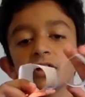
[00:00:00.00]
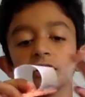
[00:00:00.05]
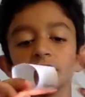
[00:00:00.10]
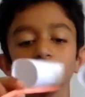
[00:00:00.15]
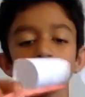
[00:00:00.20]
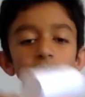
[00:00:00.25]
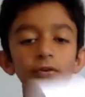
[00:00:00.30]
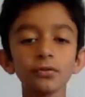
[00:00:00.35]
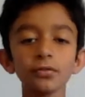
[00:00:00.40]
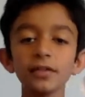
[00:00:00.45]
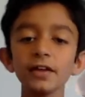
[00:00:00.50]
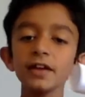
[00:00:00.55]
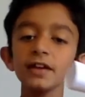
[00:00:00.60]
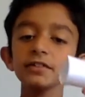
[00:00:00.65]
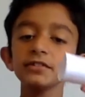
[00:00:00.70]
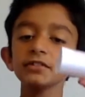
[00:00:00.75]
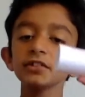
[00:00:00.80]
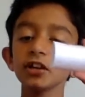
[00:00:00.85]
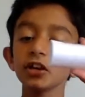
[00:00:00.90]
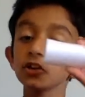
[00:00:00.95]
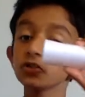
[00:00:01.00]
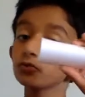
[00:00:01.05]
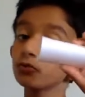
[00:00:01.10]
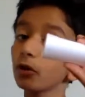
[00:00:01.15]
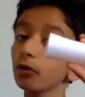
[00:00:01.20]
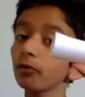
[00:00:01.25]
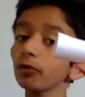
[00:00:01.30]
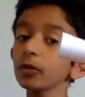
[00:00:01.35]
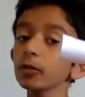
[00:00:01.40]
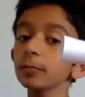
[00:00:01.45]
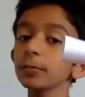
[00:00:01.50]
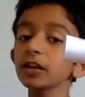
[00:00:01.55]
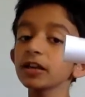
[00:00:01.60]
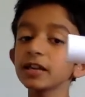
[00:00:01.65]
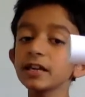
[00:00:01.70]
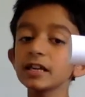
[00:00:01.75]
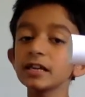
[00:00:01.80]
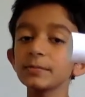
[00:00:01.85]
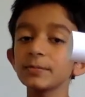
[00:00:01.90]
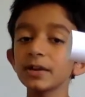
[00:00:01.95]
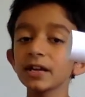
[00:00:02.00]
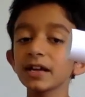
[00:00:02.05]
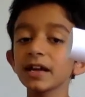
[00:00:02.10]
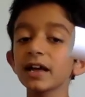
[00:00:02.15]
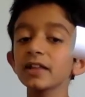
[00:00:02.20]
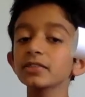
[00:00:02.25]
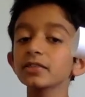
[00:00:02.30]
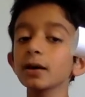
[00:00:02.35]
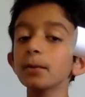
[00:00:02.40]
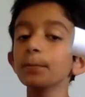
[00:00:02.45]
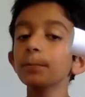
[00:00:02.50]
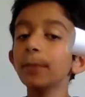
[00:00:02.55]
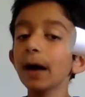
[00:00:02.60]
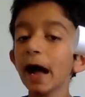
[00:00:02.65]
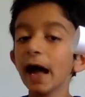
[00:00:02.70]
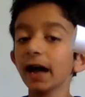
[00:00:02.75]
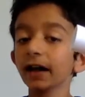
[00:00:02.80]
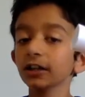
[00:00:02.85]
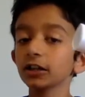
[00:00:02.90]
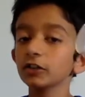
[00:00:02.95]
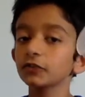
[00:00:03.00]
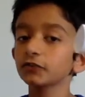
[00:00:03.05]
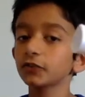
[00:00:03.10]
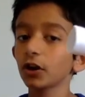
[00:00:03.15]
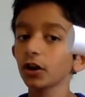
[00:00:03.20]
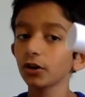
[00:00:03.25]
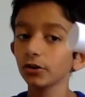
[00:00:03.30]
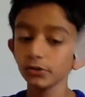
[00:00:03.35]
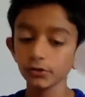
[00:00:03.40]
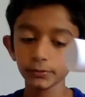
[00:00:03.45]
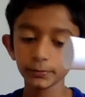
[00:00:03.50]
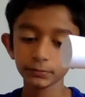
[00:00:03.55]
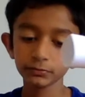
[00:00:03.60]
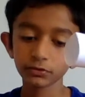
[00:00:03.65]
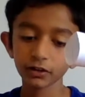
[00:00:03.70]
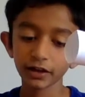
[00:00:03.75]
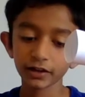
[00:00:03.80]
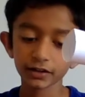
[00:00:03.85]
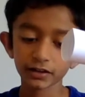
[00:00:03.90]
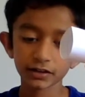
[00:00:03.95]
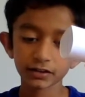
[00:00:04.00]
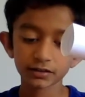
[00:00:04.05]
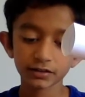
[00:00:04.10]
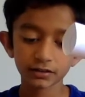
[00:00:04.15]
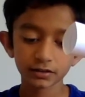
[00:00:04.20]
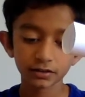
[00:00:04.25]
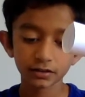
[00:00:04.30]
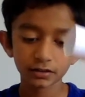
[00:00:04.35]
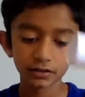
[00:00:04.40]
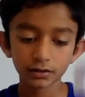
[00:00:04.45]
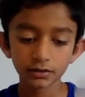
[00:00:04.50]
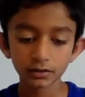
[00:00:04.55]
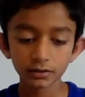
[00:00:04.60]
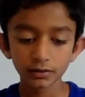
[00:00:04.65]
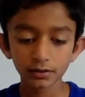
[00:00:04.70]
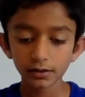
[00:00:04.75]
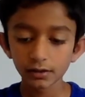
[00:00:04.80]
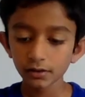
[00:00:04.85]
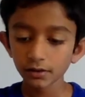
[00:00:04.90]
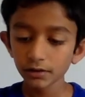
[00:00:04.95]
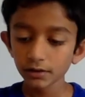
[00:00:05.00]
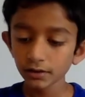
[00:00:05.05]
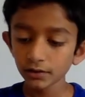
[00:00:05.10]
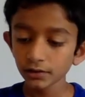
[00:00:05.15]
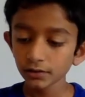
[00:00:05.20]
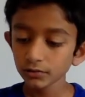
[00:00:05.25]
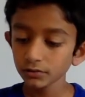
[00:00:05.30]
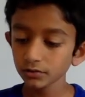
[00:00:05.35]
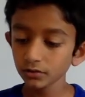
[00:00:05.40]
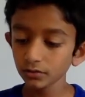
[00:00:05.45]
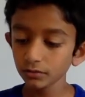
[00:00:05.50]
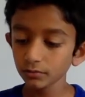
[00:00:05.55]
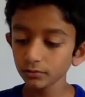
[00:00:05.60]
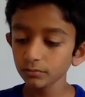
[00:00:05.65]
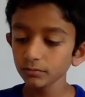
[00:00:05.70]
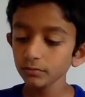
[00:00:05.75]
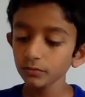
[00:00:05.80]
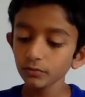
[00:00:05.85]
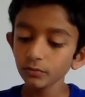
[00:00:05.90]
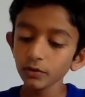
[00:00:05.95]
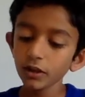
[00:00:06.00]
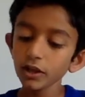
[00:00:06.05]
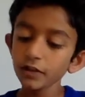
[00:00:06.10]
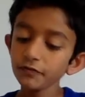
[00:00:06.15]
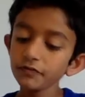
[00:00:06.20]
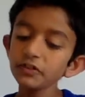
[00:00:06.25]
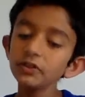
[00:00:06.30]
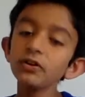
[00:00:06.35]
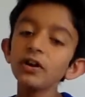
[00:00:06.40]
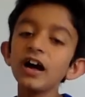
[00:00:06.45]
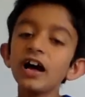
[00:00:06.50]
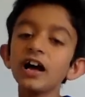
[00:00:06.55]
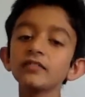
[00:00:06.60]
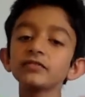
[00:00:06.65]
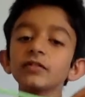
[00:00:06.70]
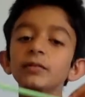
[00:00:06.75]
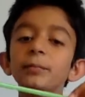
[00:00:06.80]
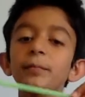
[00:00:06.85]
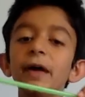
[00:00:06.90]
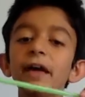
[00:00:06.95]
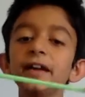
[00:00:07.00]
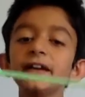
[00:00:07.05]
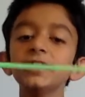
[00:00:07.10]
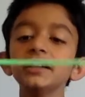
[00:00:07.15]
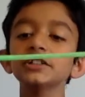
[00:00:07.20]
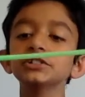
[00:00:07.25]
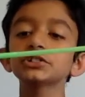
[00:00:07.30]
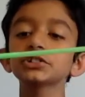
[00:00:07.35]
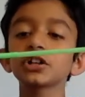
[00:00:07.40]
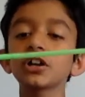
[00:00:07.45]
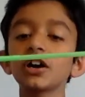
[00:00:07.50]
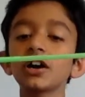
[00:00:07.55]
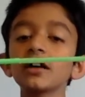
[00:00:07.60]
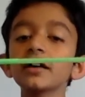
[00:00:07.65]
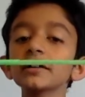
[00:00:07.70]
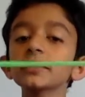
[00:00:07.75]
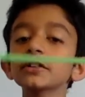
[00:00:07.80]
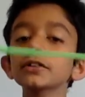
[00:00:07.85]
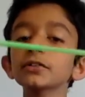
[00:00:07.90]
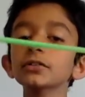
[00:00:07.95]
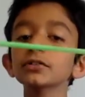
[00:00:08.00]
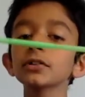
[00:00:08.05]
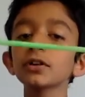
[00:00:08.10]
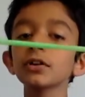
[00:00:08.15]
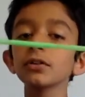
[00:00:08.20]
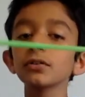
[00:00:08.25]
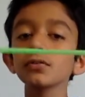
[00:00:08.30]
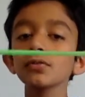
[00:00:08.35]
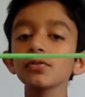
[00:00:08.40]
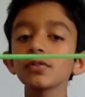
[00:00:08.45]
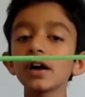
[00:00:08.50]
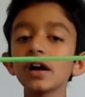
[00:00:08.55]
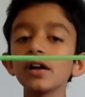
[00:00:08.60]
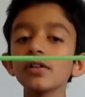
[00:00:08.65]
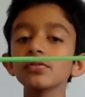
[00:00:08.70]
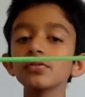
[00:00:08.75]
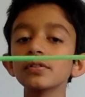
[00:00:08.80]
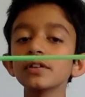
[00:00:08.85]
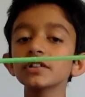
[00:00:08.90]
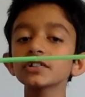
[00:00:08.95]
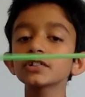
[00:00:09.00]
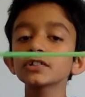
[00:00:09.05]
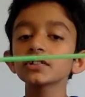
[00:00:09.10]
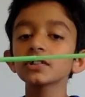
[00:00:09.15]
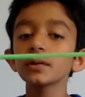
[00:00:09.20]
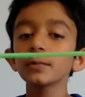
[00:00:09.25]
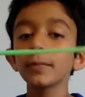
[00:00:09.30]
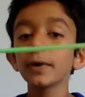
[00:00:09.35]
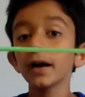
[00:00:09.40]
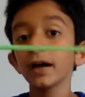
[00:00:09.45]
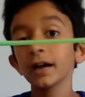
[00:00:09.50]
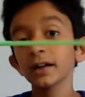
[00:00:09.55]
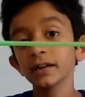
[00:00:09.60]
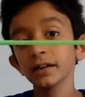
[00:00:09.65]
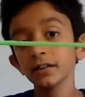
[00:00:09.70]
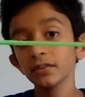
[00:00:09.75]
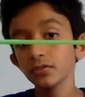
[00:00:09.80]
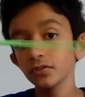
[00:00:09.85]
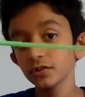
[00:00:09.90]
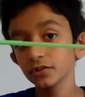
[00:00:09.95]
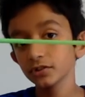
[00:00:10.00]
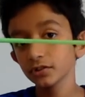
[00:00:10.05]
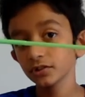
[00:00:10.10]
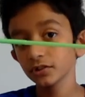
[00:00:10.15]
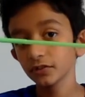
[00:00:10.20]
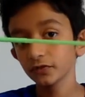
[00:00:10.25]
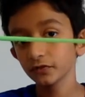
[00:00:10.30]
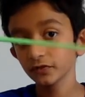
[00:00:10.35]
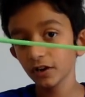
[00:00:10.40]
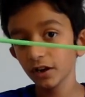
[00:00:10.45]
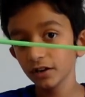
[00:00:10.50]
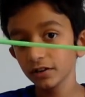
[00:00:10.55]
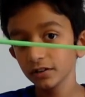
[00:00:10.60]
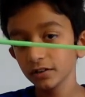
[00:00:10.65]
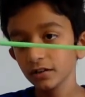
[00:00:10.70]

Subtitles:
So this is what we'll be keeping the back of our hoop glider. So if you have a bendy straw, you'll know that this is the back and this is the front.